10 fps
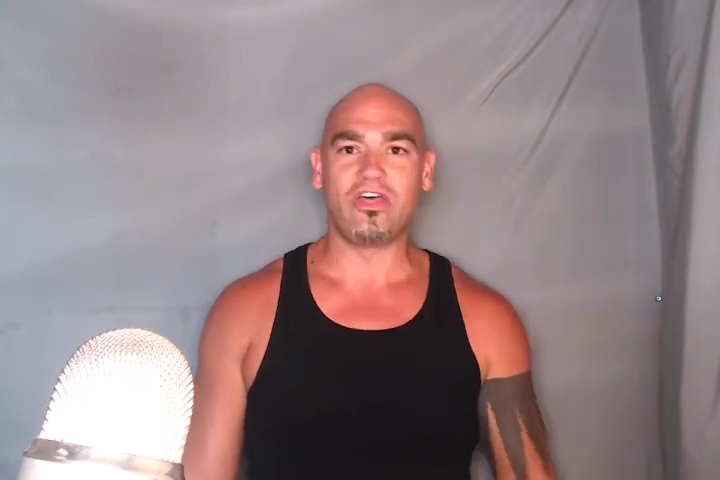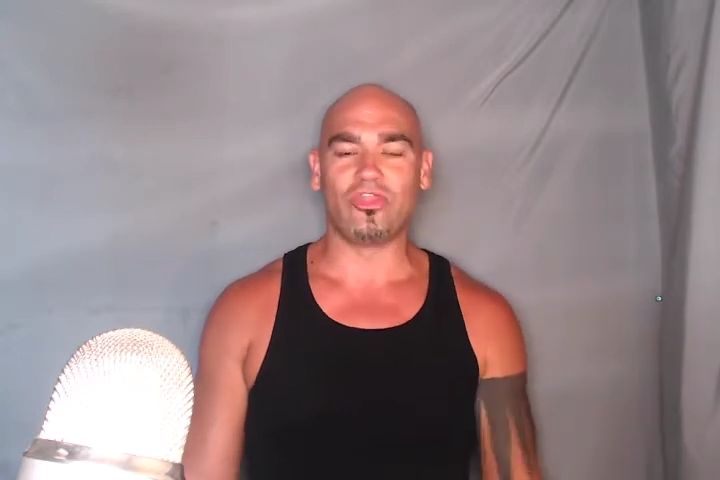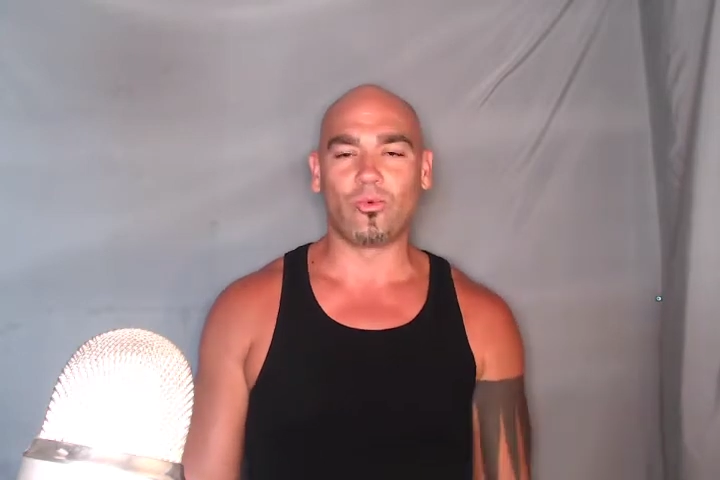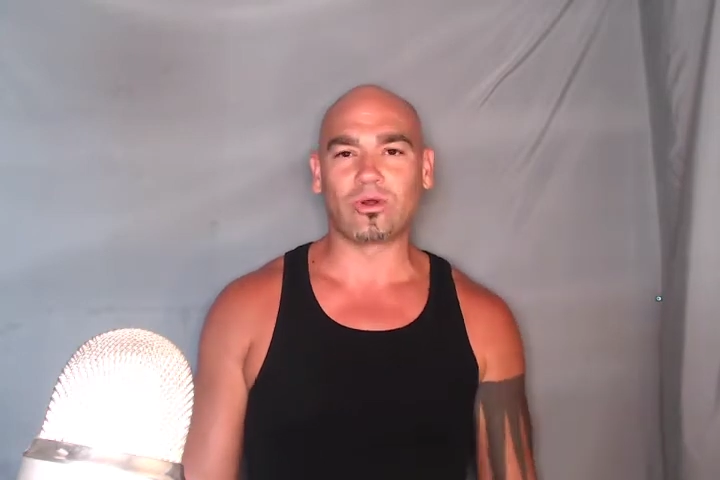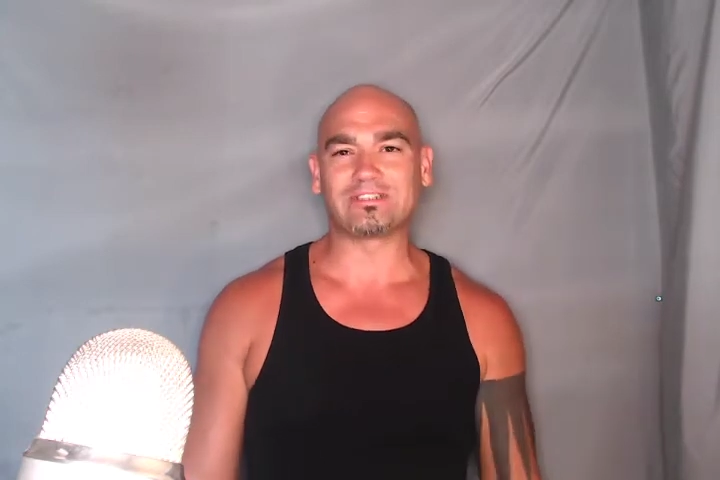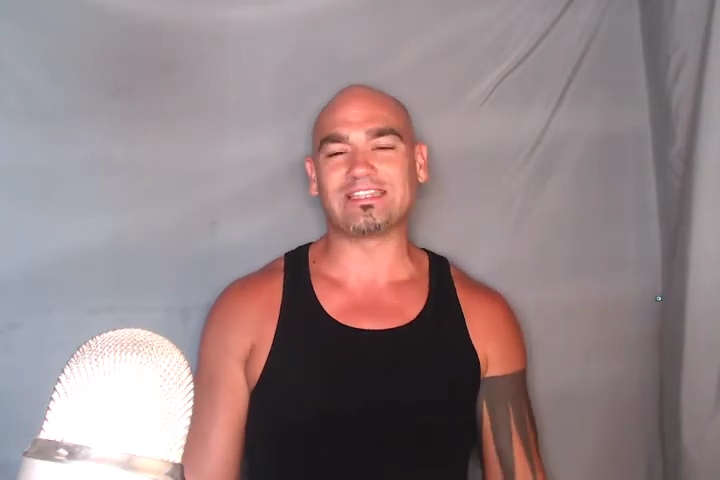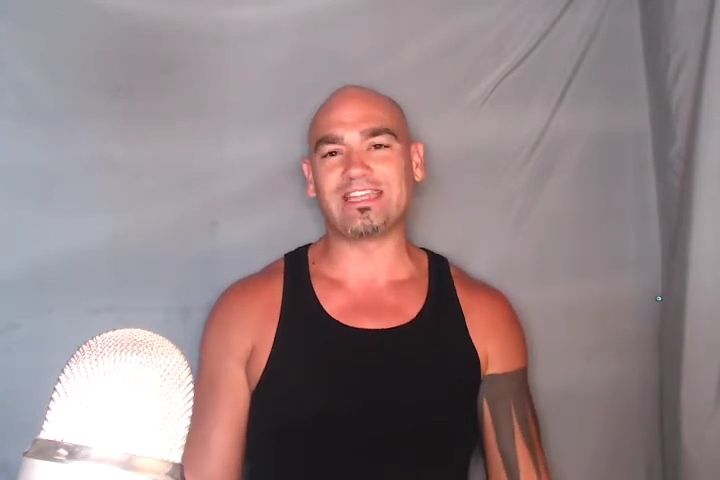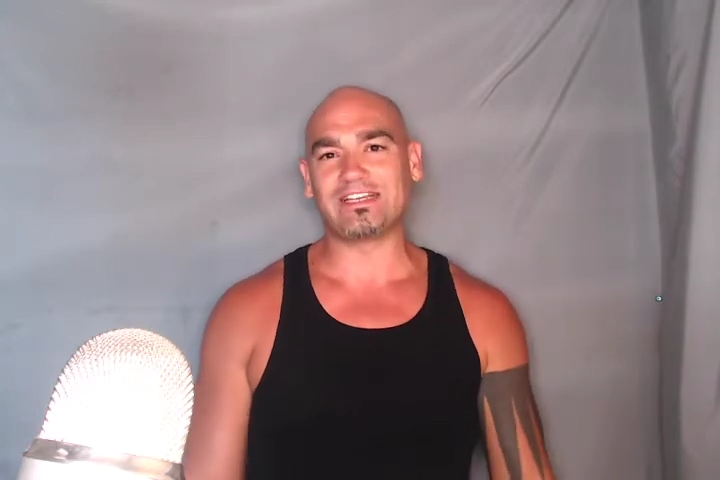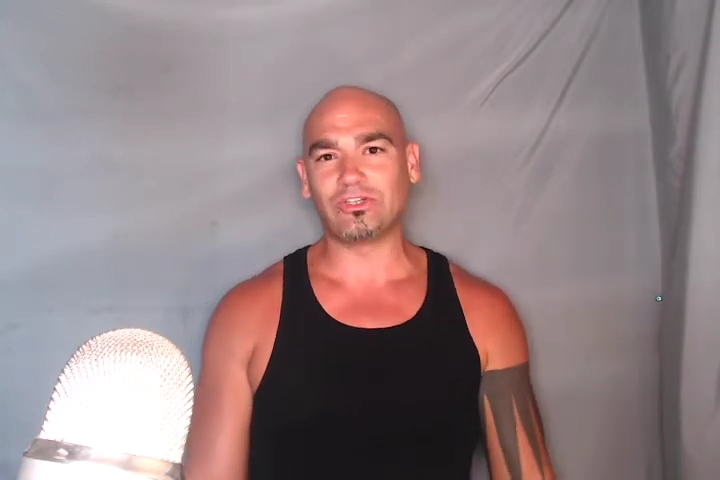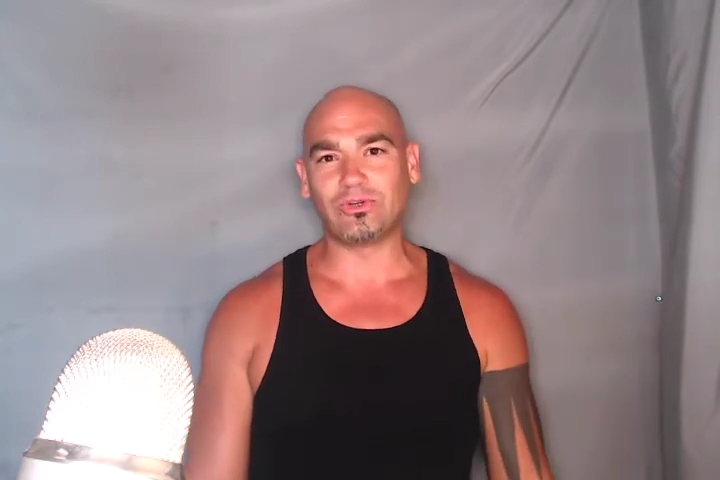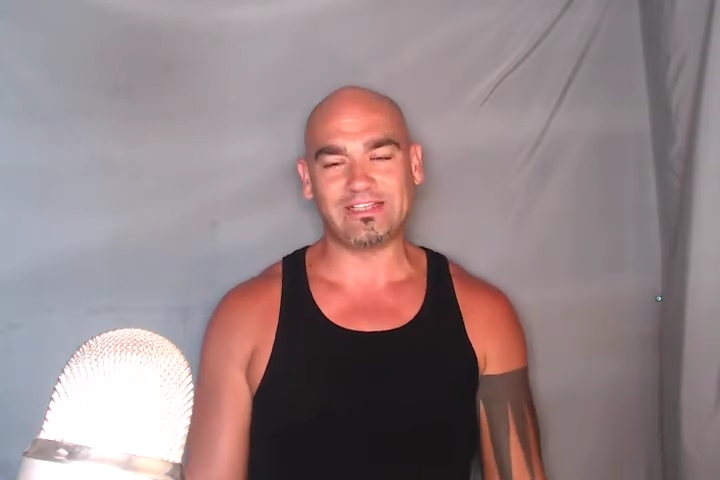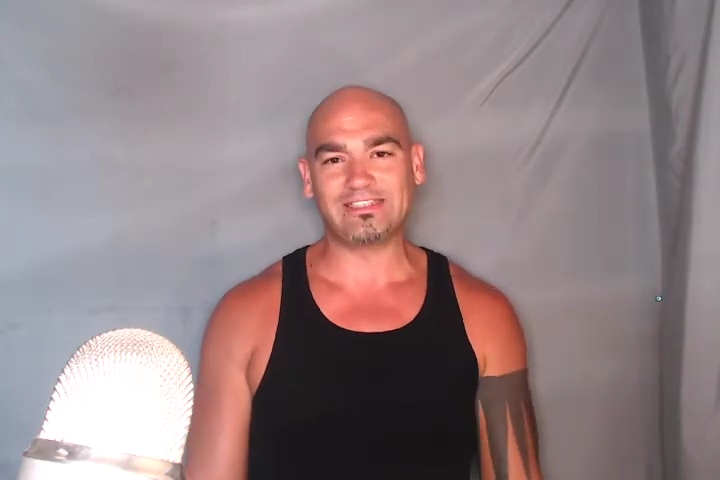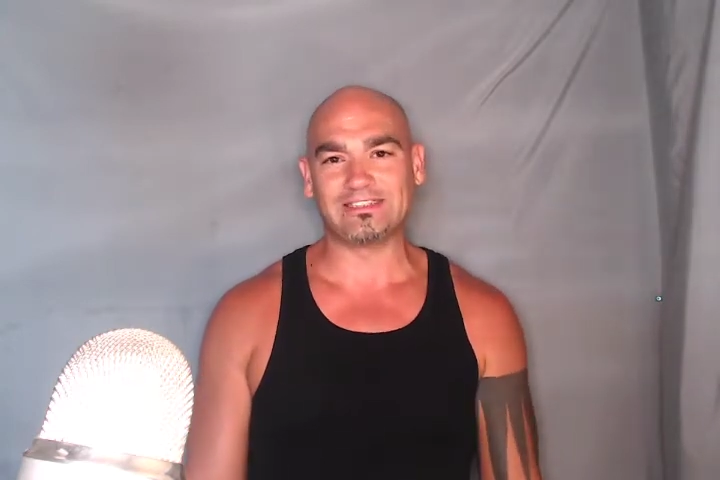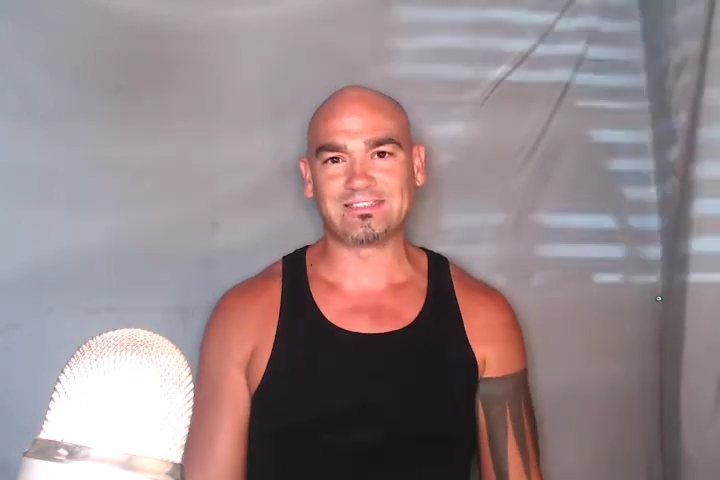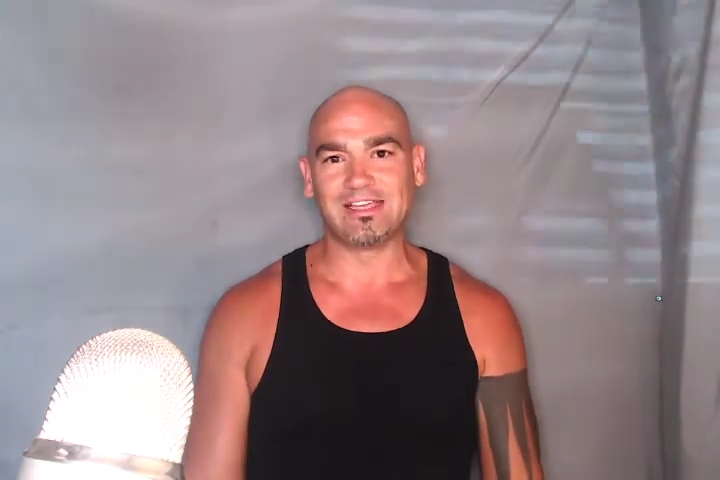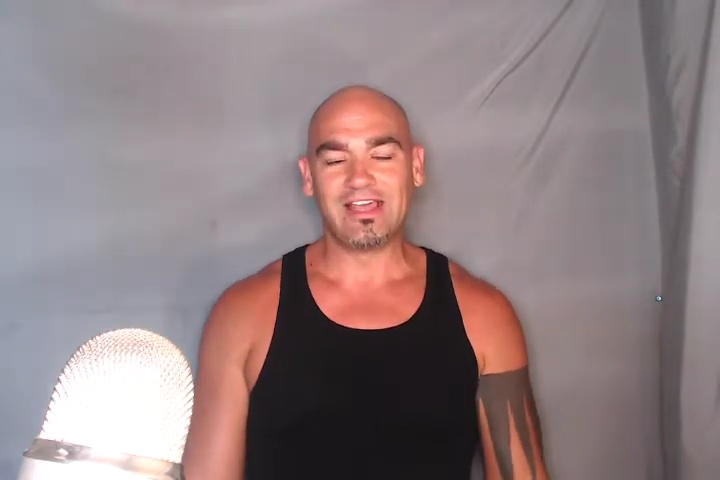the work that they do is.